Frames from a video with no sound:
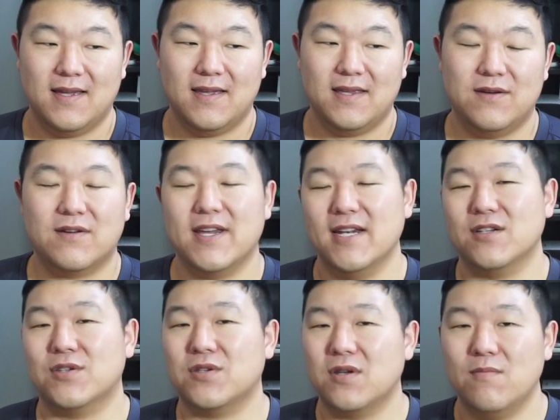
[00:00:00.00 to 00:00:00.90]
you're
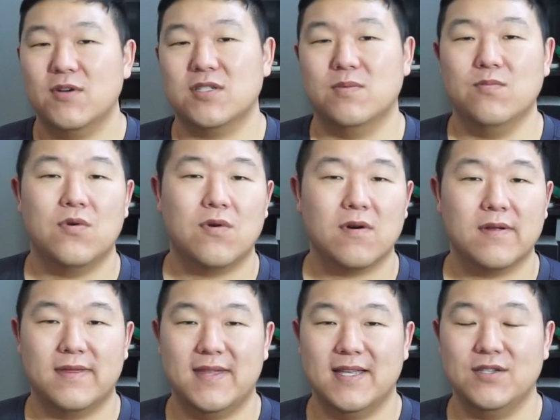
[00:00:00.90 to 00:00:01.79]
getting so much more
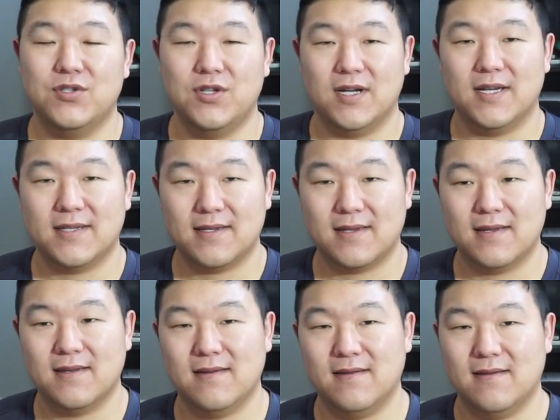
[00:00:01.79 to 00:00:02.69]
than
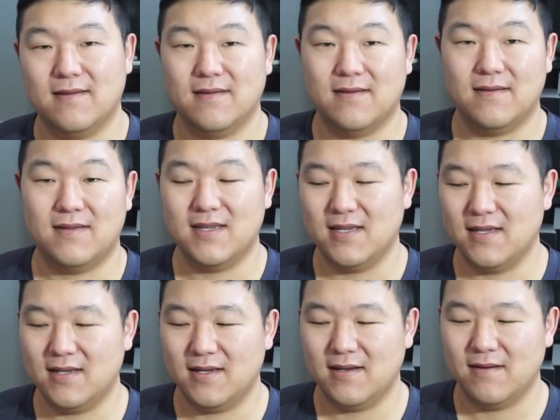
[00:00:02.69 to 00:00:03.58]
just
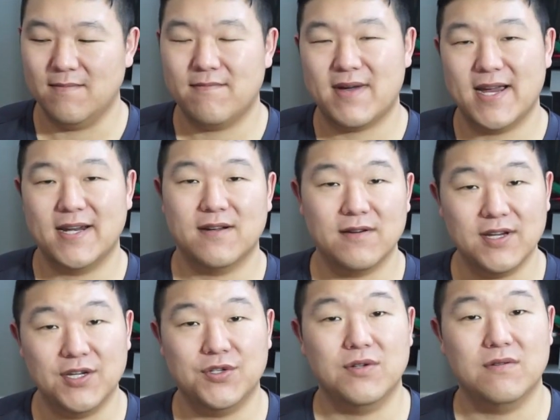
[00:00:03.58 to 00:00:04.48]
the minor
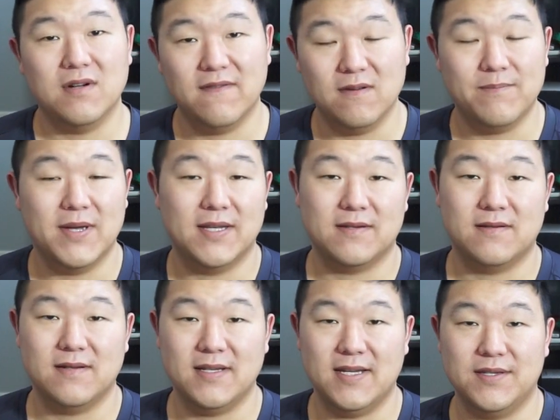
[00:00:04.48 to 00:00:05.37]
issue of a
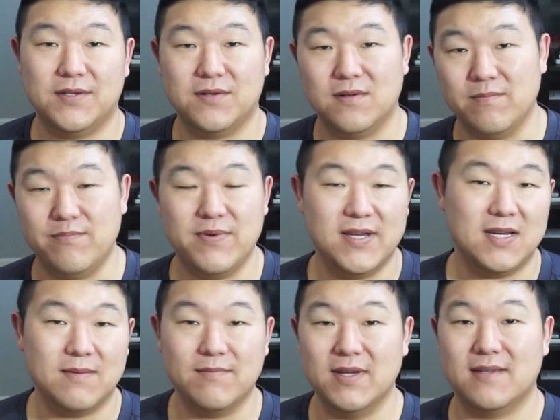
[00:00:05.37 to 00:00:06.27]
bezel insert
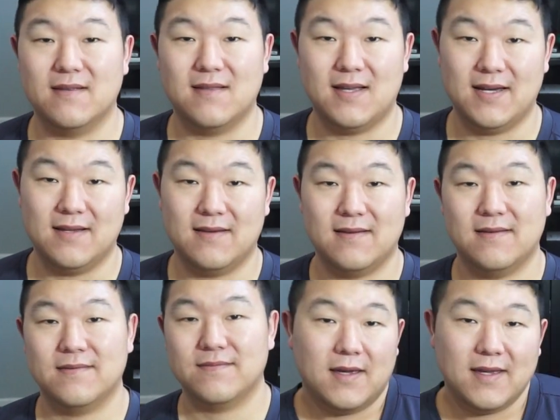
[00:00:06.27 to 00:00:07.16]
being misaligned.
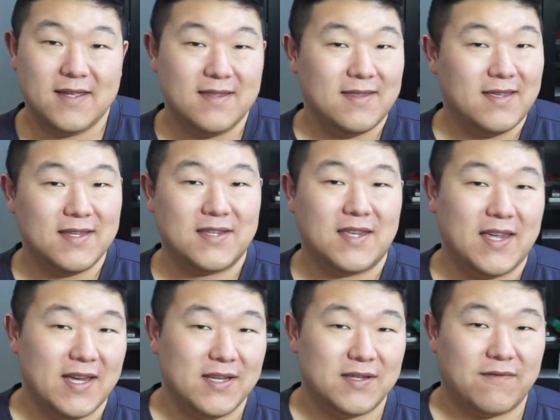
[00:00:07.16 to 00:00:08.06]
In this
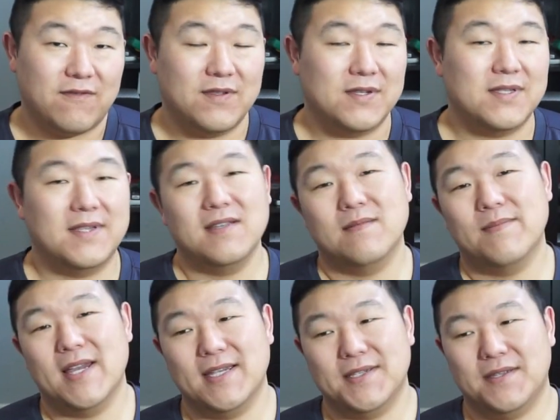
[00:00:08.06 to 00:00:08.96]
case, for the
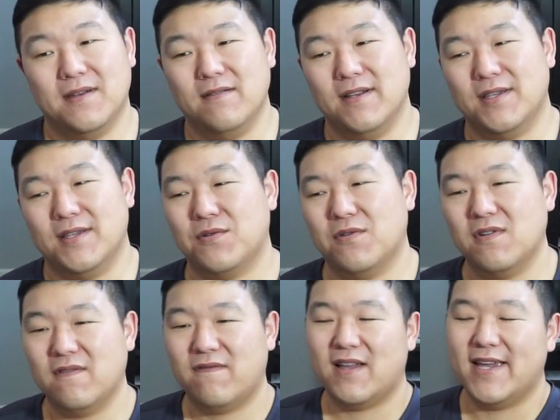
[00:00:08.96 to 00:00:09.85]
Steelmaster, it's
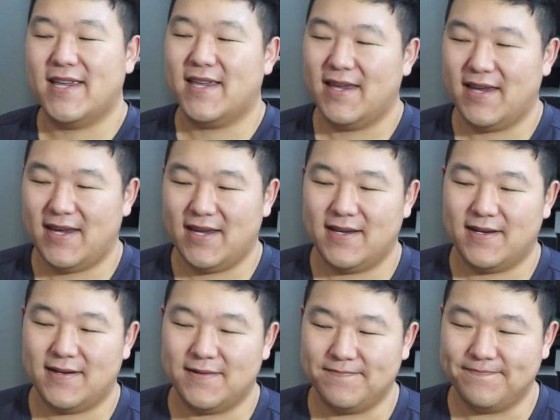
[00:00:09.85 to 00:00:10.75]
sort of like
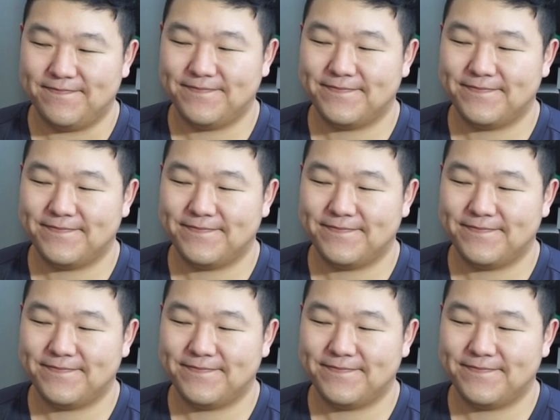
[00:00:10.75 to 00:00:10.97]
a,